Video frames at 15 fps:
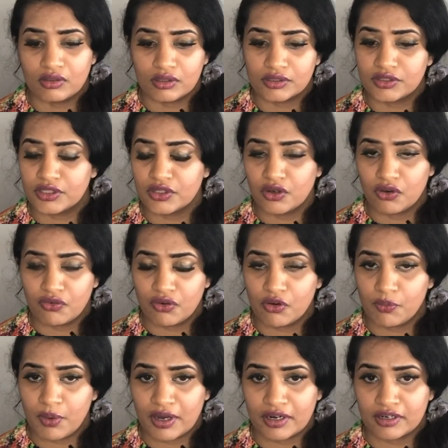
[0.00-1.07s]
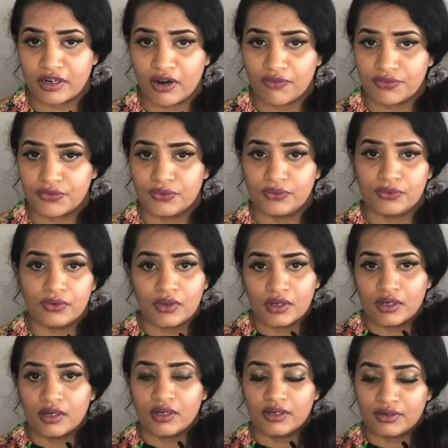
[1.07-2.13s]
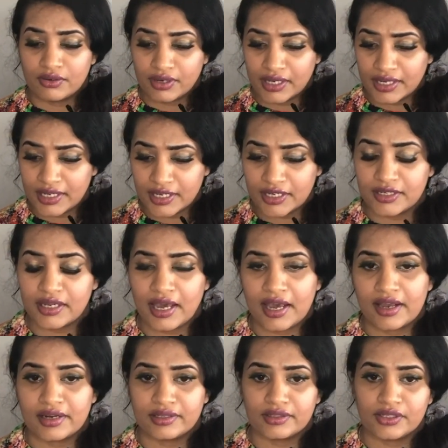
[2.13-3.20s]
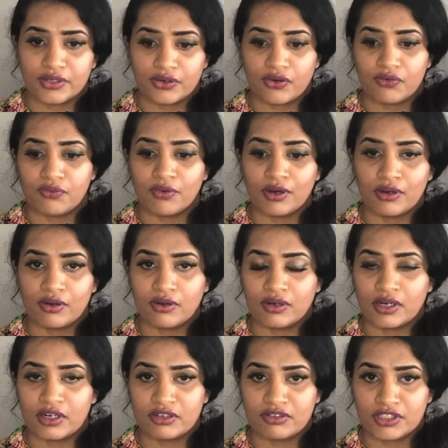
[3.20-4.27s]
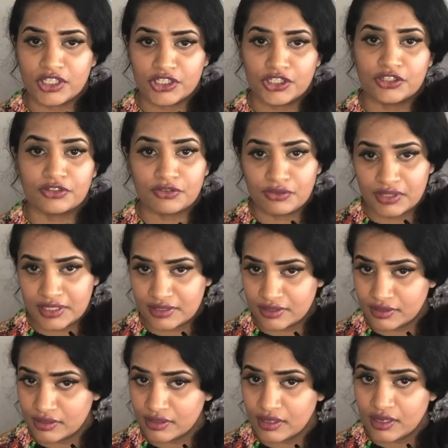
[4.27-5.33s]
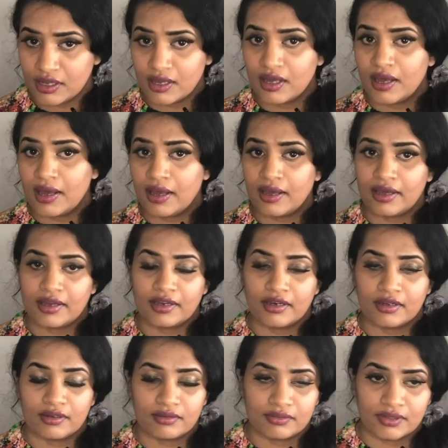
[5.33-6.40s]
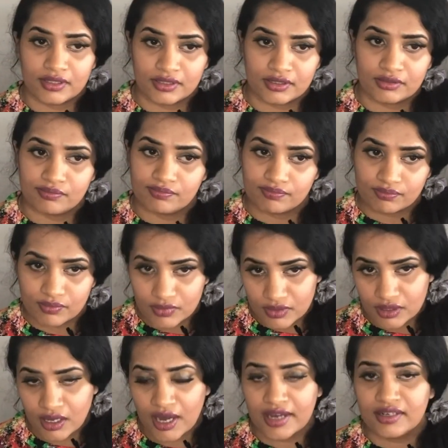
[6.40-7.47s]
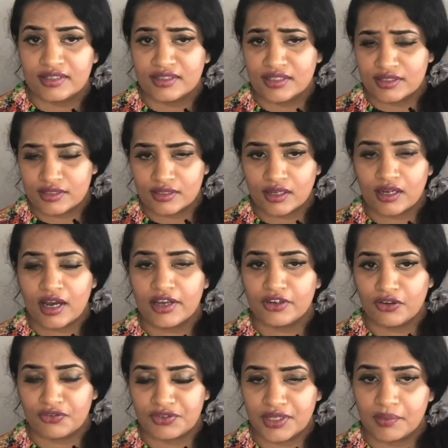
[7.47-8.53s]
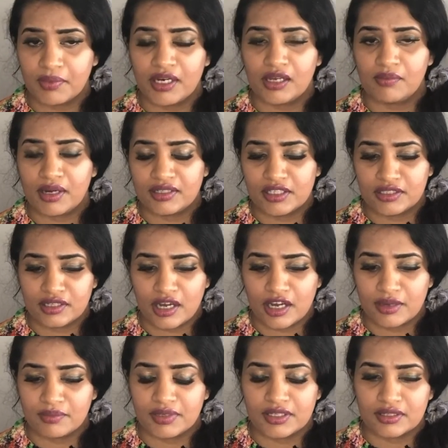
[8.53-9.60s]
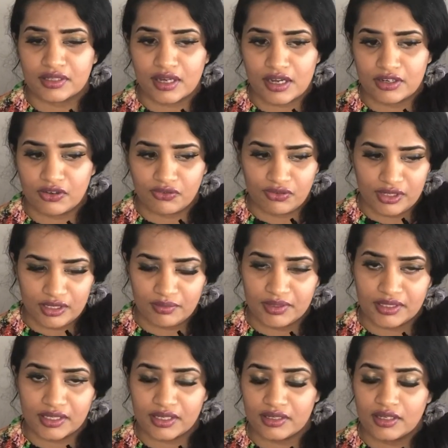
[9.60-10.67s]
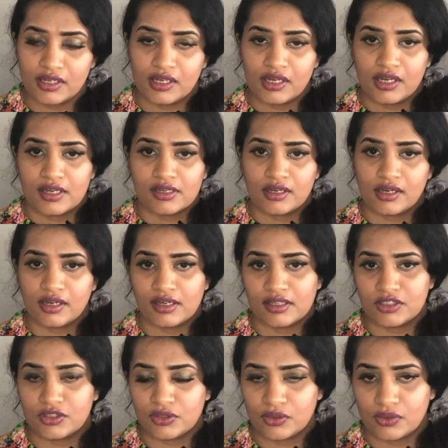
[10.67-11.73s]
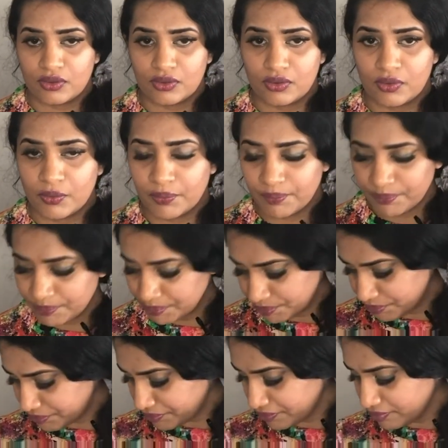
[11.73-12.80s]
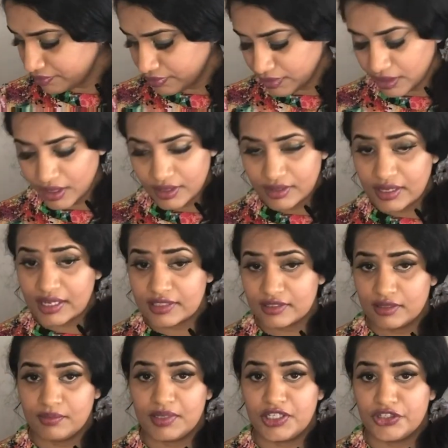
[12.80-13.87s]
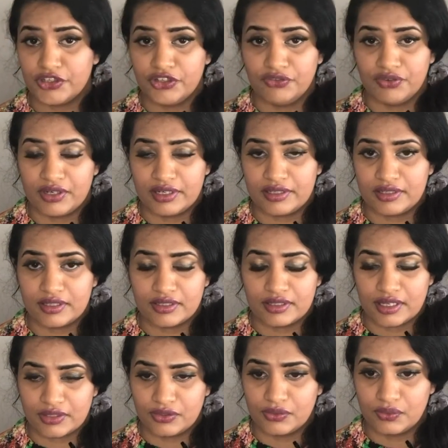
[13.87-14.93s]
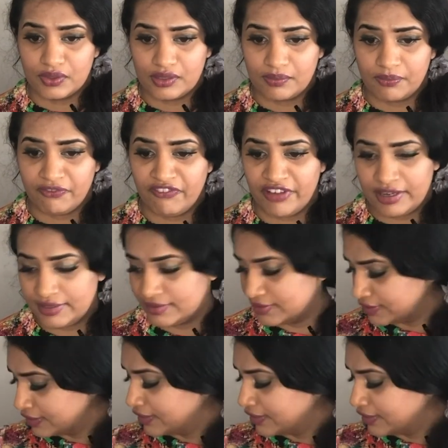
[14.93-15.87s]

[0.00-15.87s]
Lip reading: 3 or 4 paragraphs to read and 3 or 4 conversation to listen. And the IELTS is kind of similar, but the time is kind of limited, so that's the major differences that you will face.